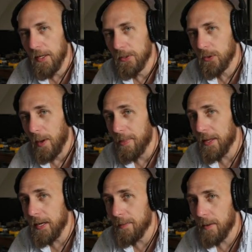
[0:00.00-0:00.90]
So I'm
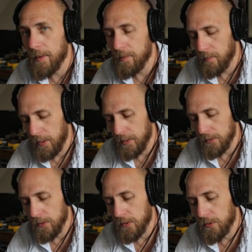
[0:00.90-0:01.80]
thinking about maybe bringing
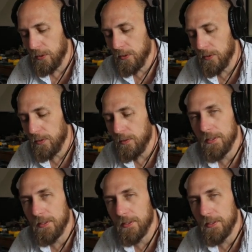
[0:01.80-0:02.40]
this to 2.